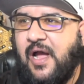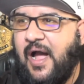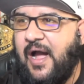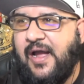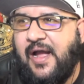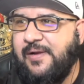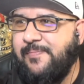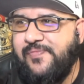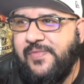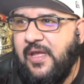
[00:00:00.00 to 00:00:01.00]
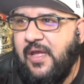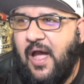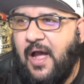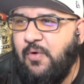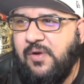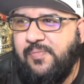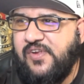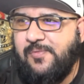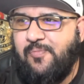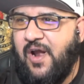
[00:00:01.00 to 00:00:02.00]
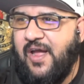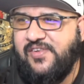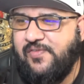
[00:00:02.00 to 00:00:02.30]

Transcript: I wouldn't be surprised